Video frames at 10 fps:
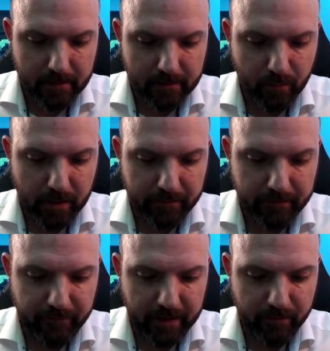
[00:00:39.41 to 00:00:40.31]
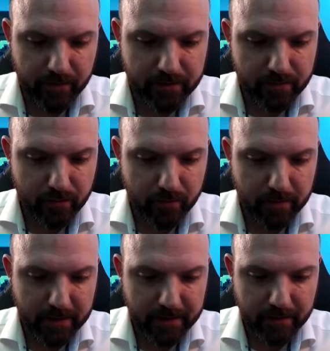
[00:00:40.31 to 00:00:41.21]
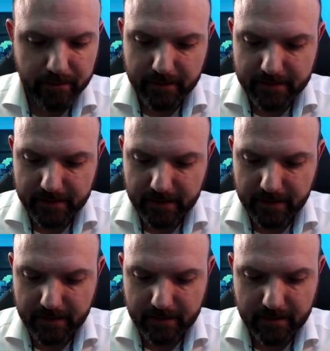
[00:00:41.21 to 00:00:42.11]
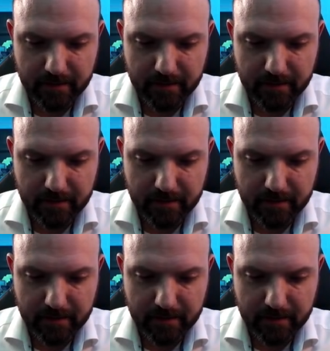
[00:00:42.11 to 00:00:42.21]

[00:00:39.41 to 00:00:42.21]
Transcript: So we have the favorites toolbar here on the side.